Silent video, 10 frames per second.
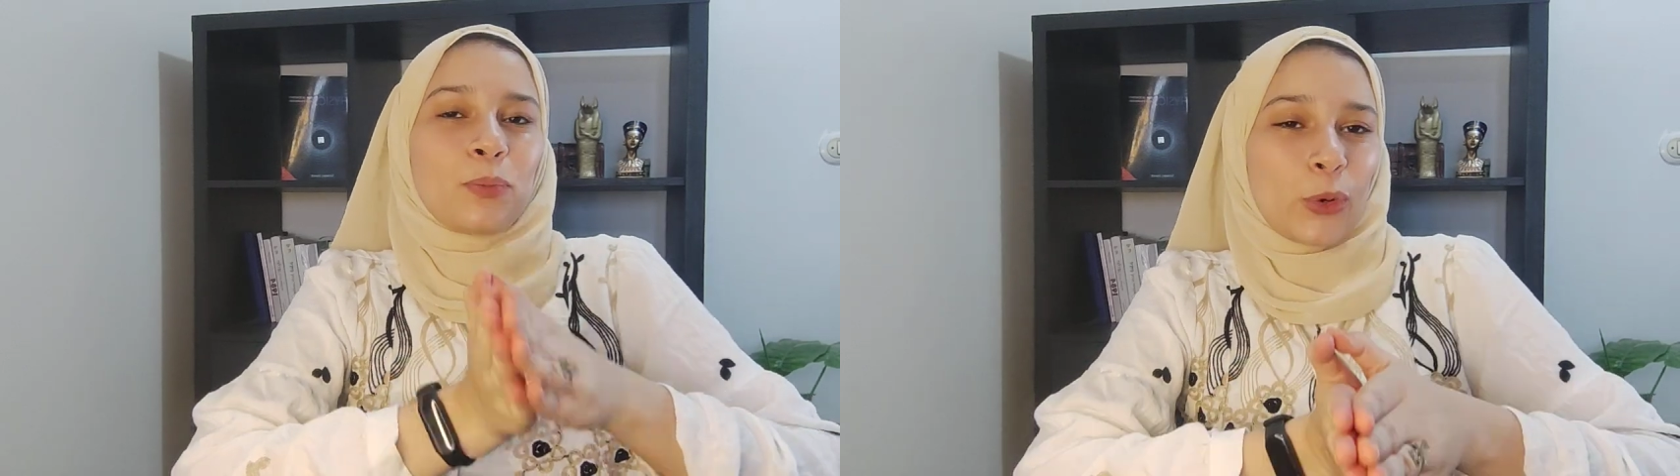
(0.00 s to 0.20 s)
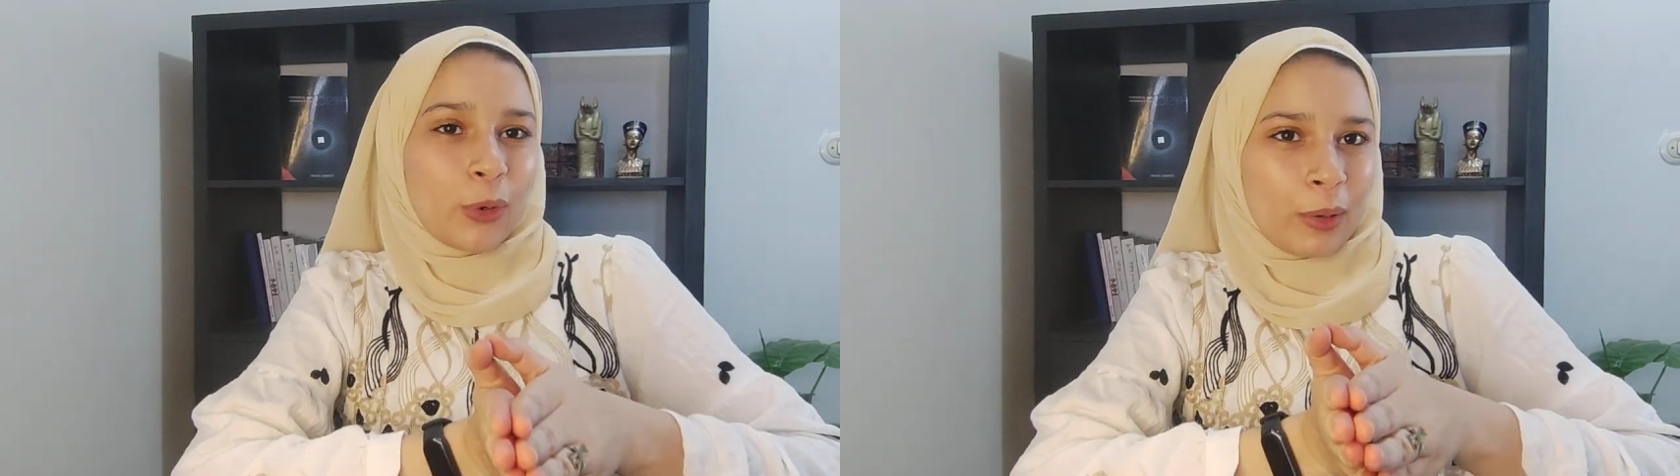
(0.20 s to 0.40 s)

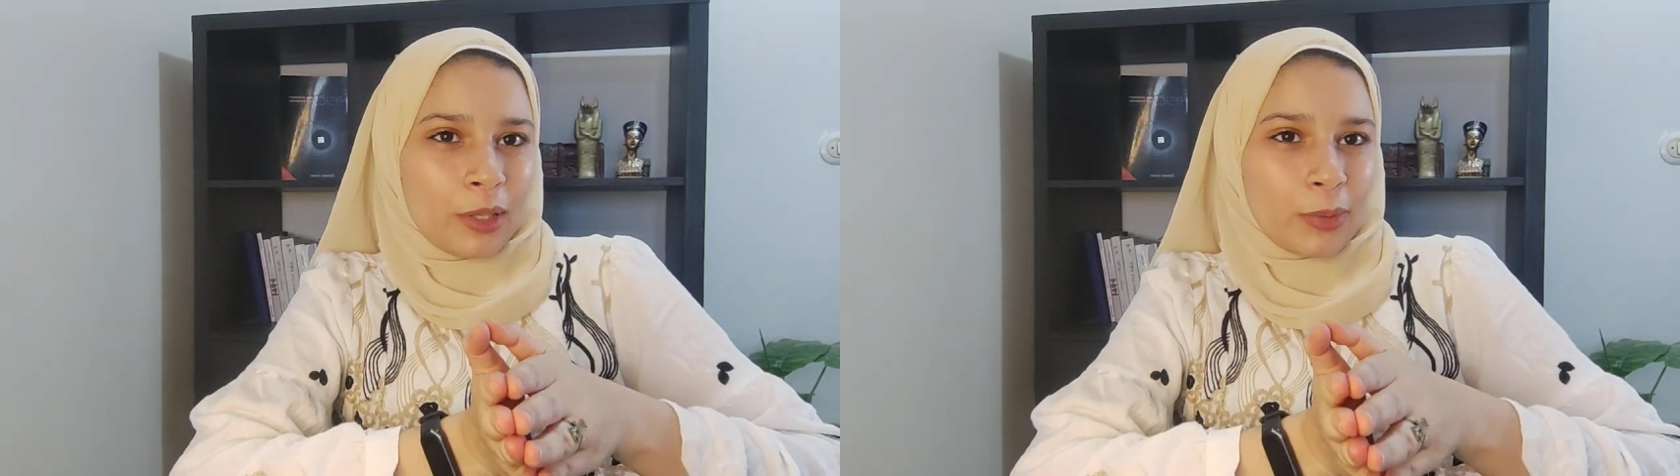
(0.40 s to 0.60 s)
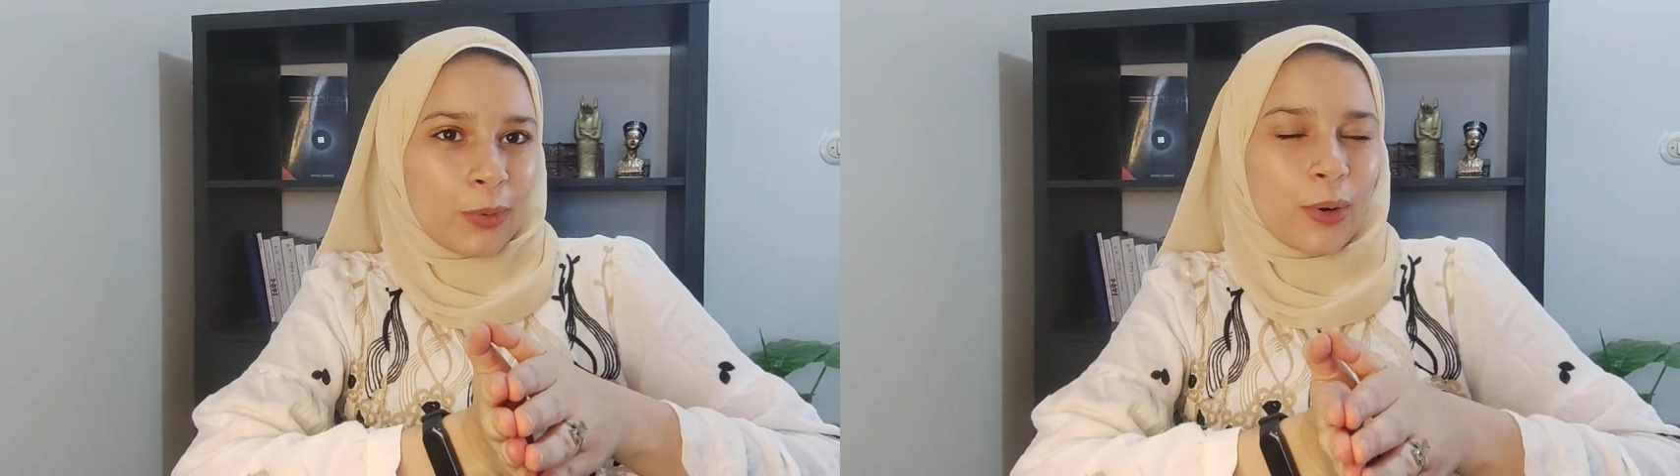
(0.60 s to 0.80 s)

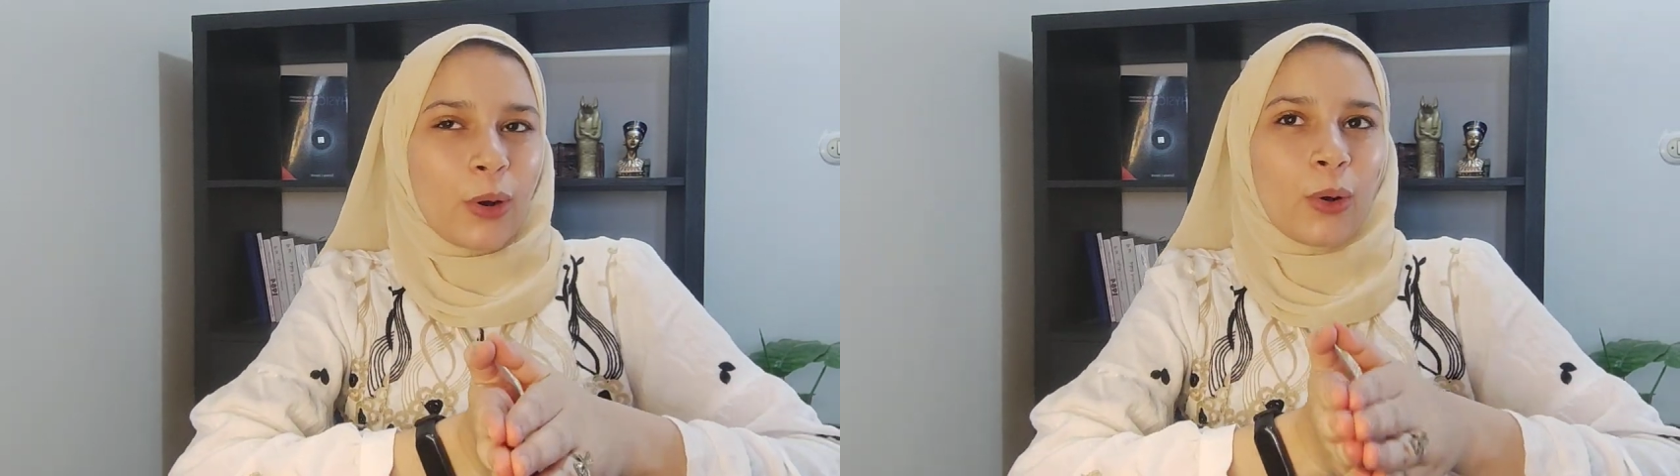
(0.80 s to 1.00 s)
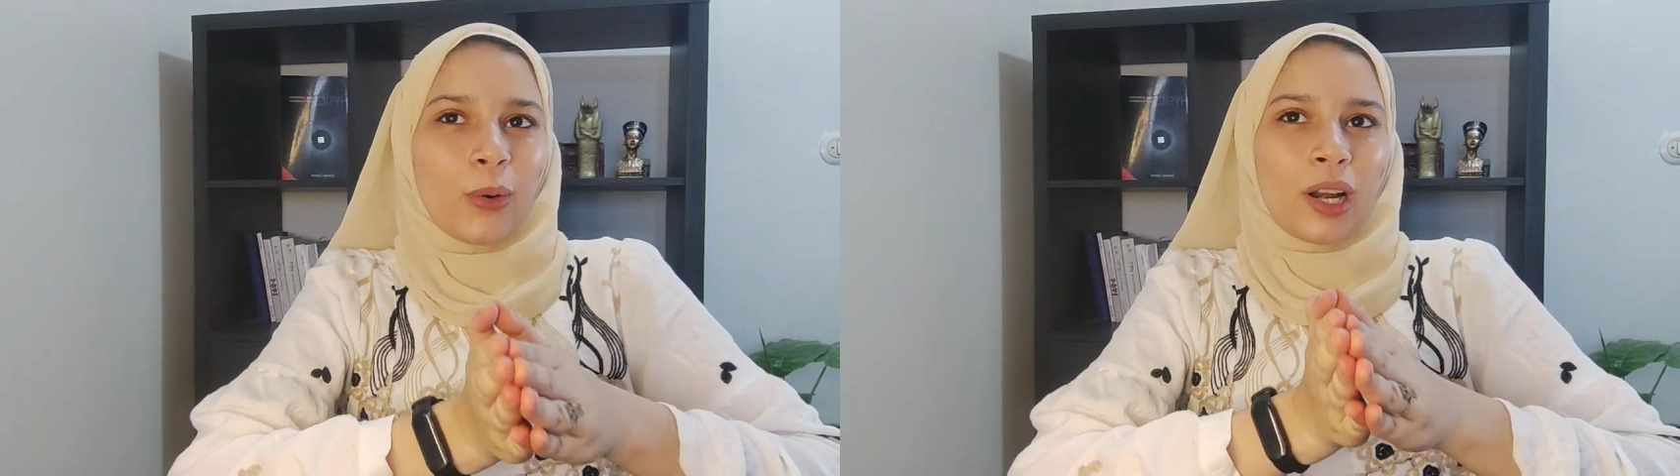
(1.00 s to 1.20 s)
Programiz
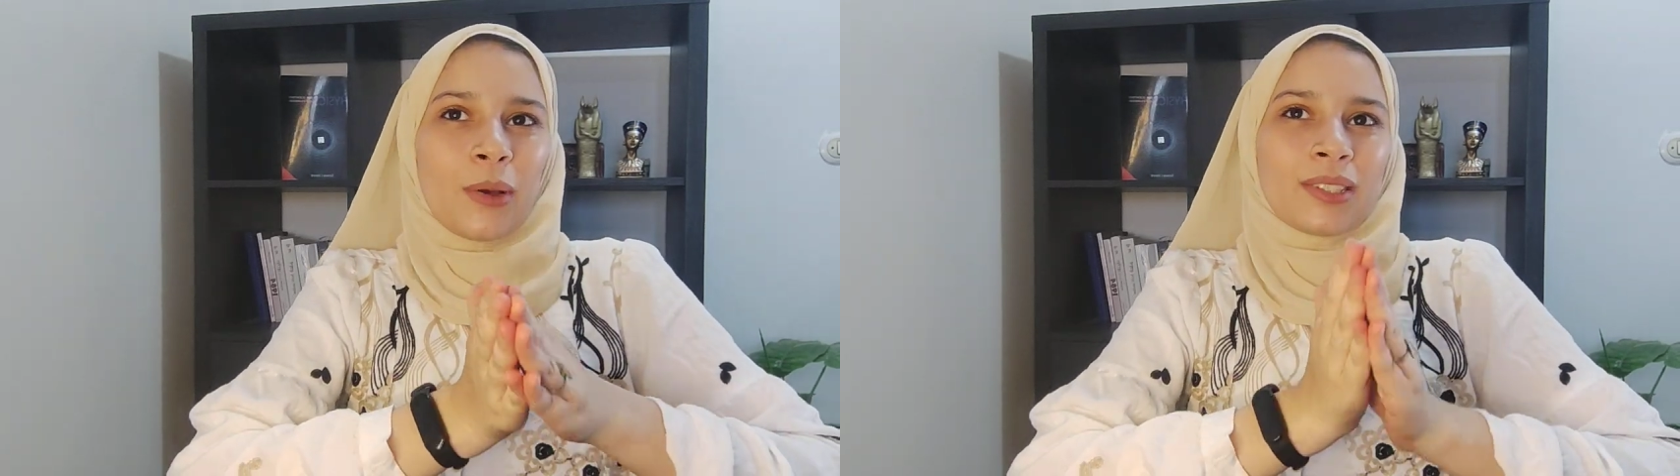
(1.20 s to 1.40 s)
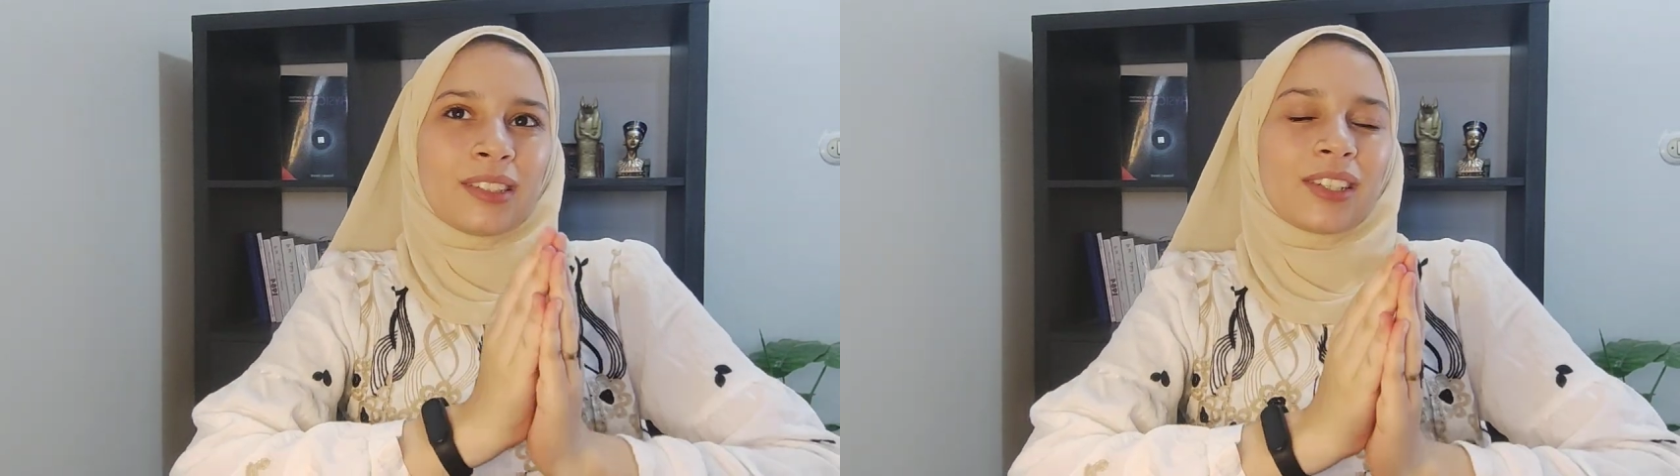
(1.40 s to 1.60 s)
Pro and
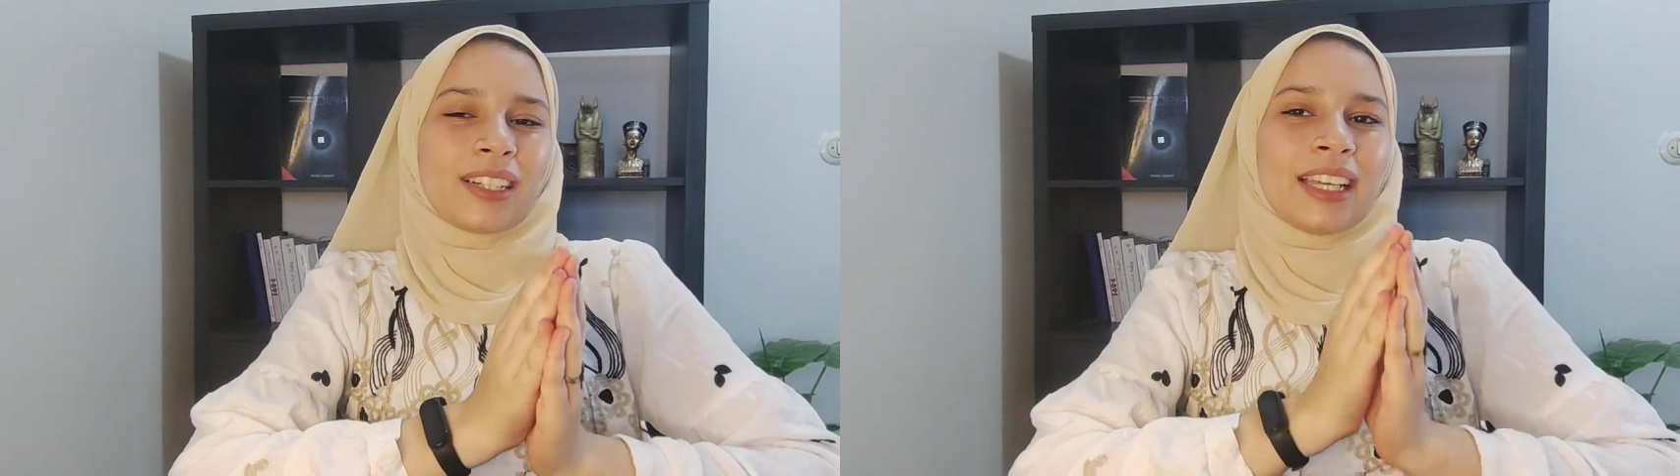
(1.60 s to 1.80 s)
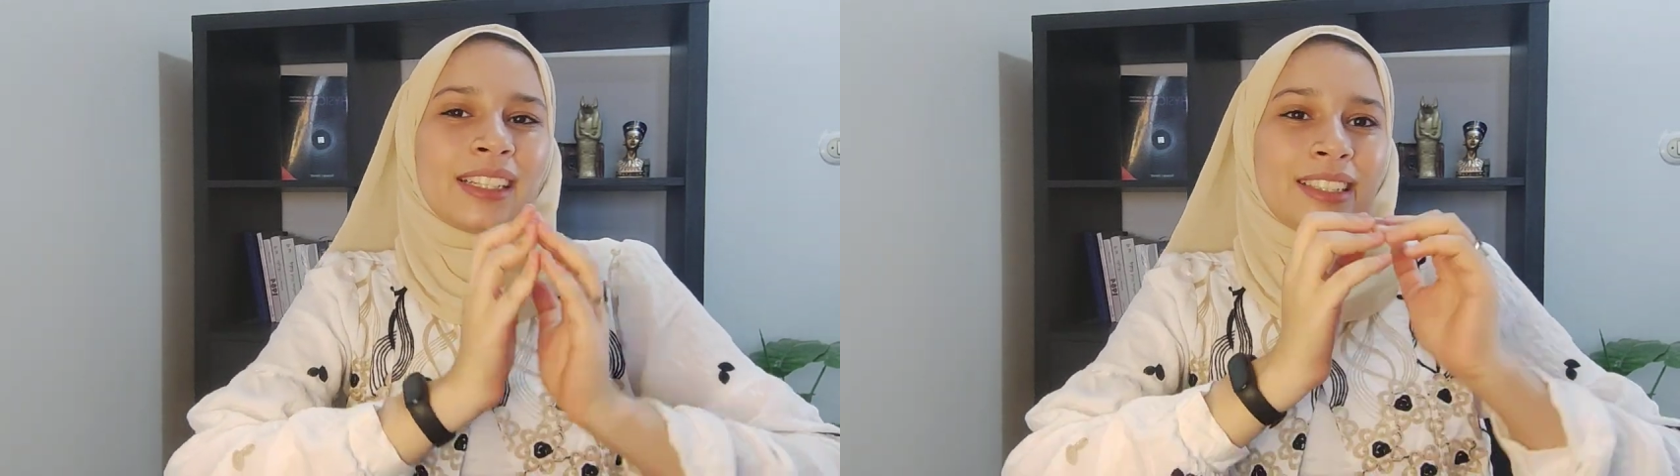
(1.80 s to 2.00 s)
I was
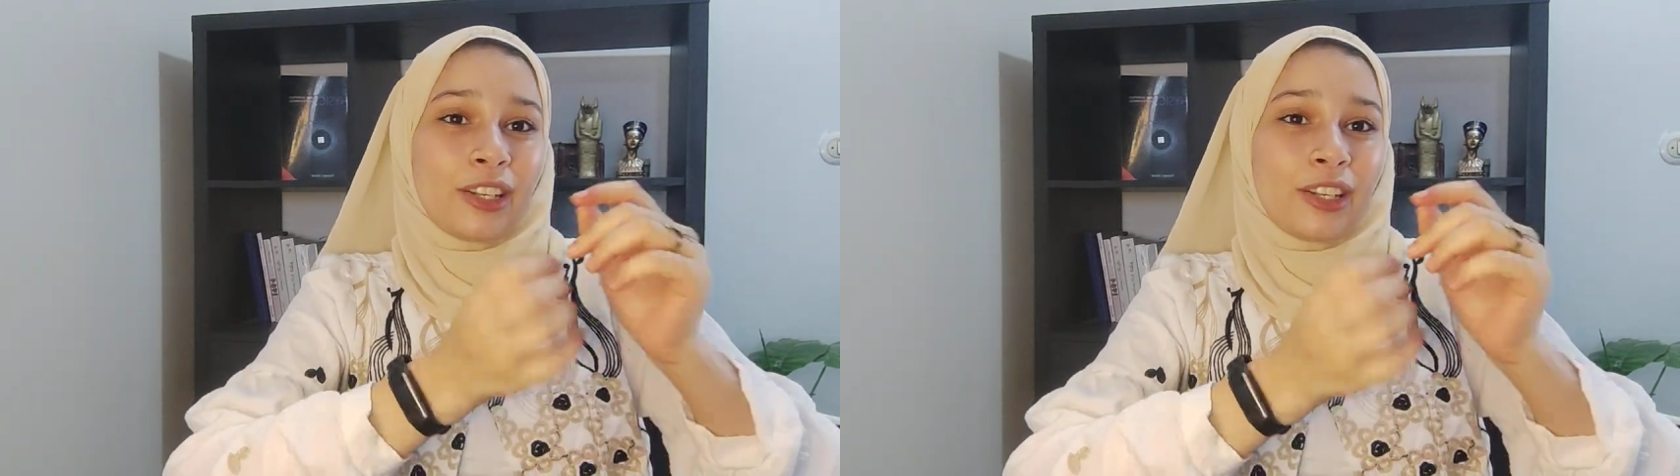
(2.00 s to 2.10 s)
learning